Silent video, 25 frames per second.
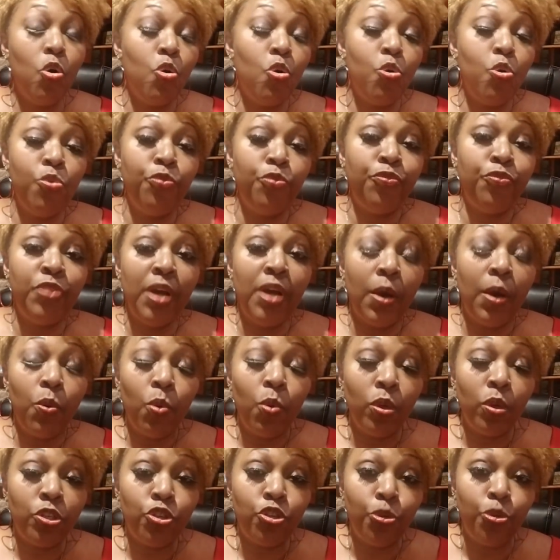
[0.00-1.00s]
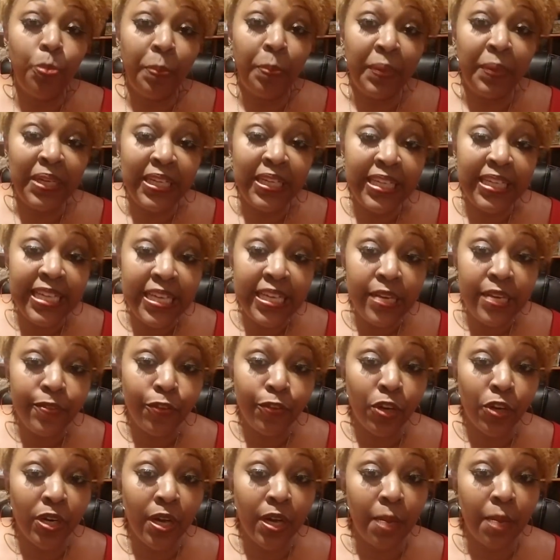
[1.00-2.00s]
the unknown and the
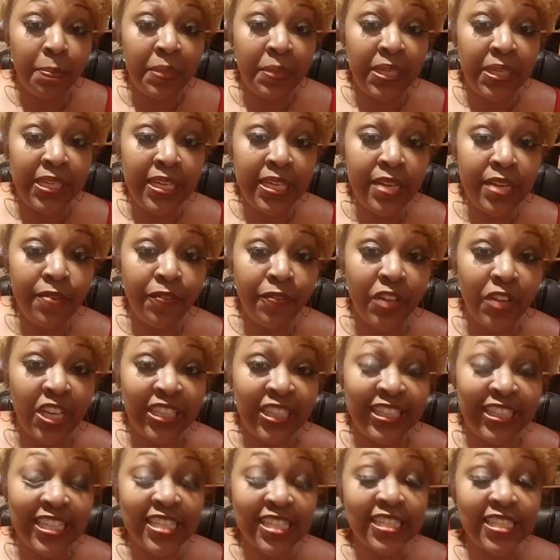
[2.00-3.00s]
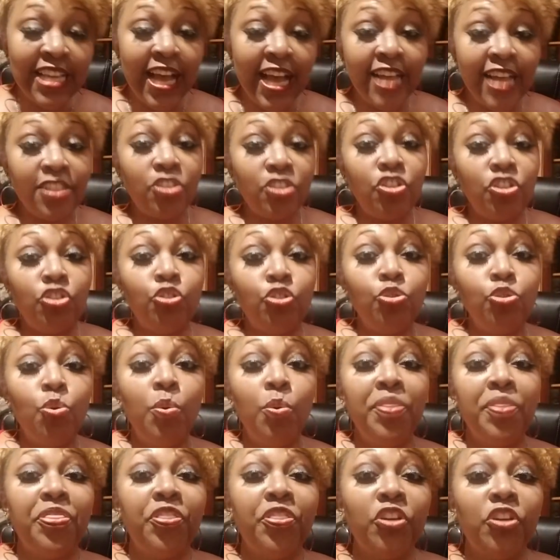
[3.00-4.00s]
changes that are happening. And
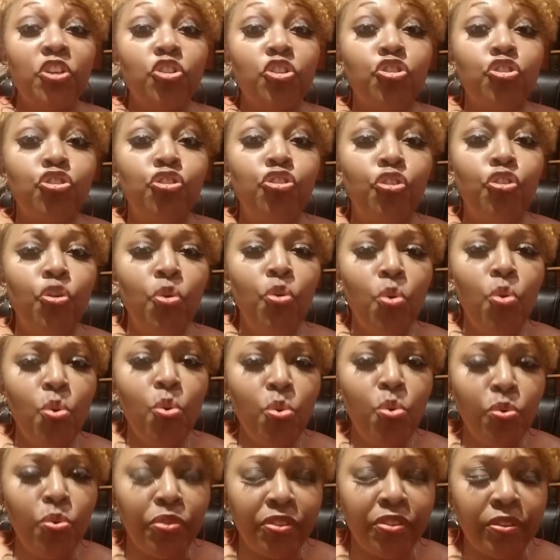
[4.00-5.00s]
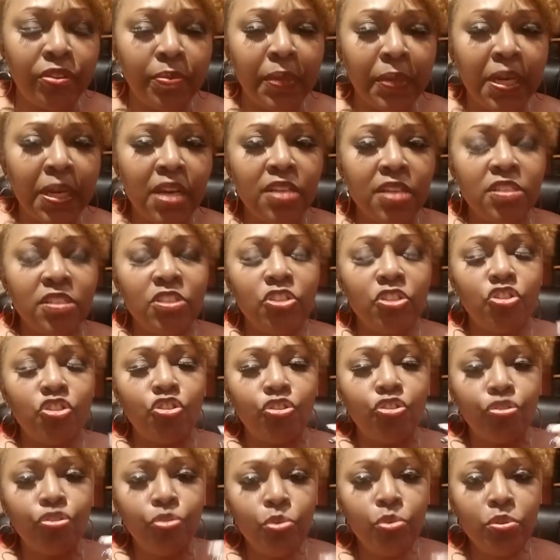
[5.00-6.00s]
we are templating
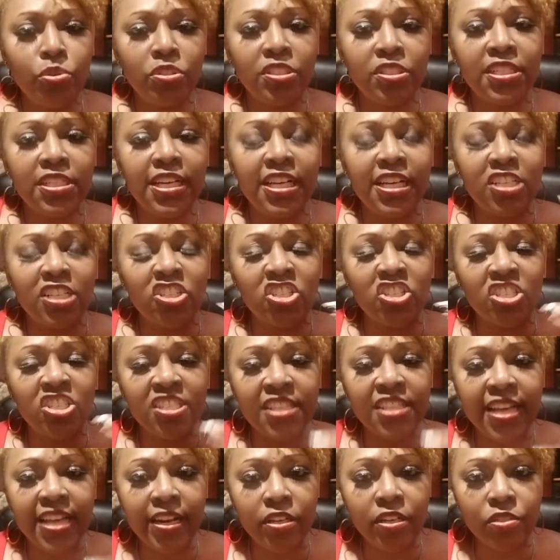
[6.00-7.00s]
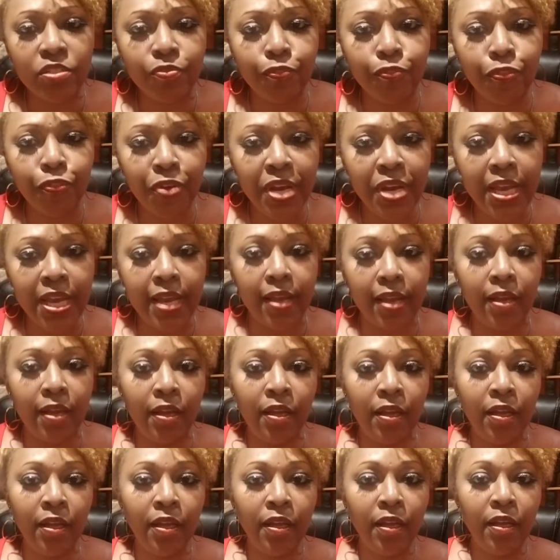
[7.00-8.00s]
everything new
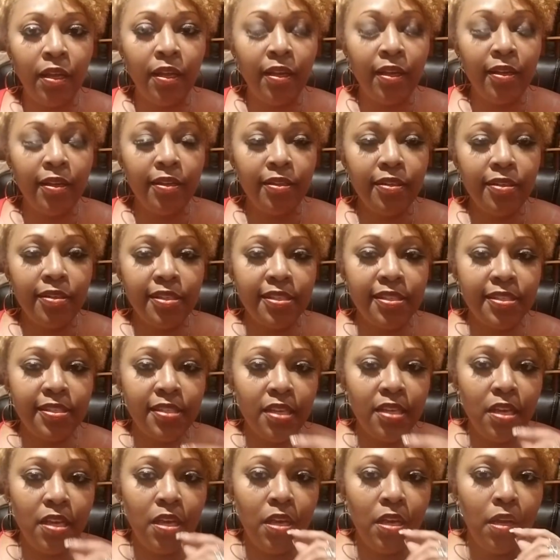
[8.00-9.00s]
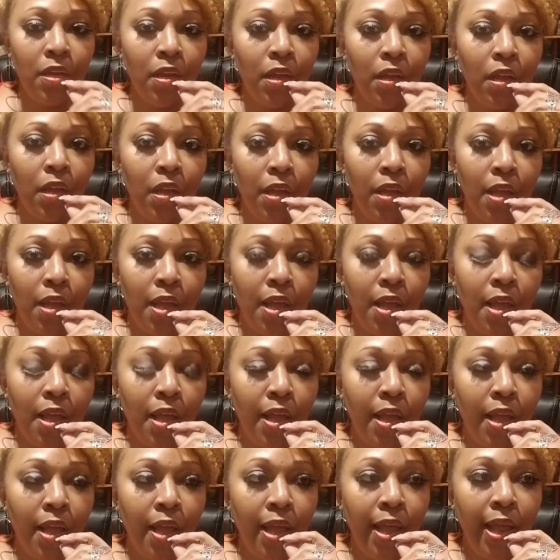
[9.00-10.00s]
that is being represented on earth in the
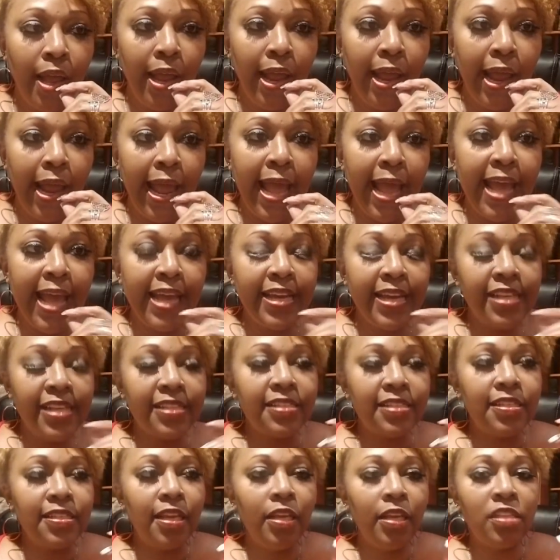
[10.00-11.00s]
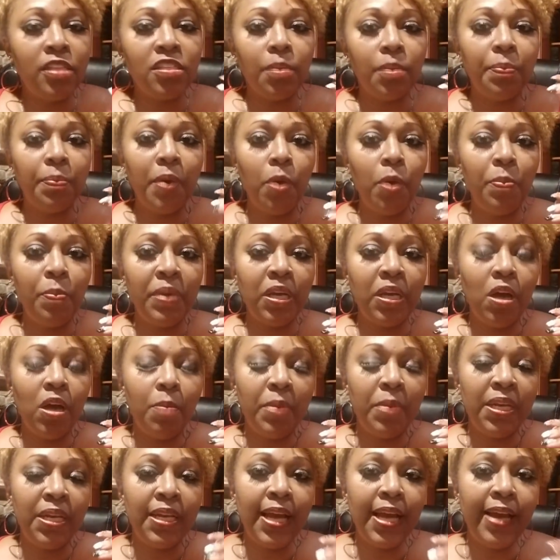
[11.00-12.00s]
physical form, in the physical
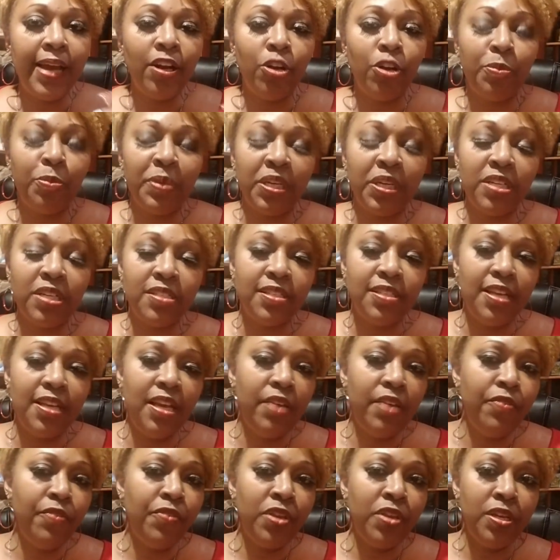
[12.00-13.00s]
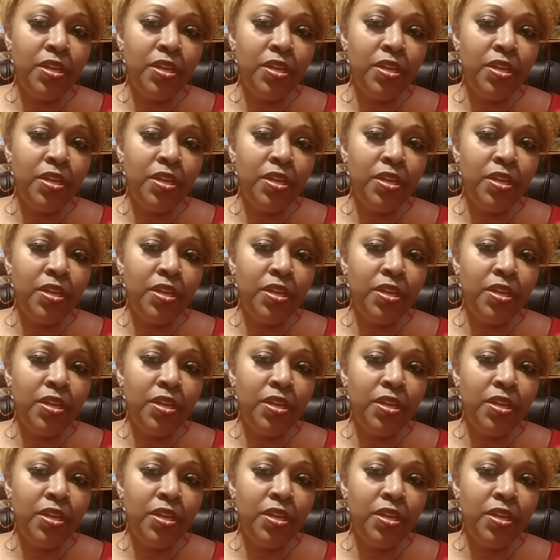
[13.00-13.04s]
space. You see?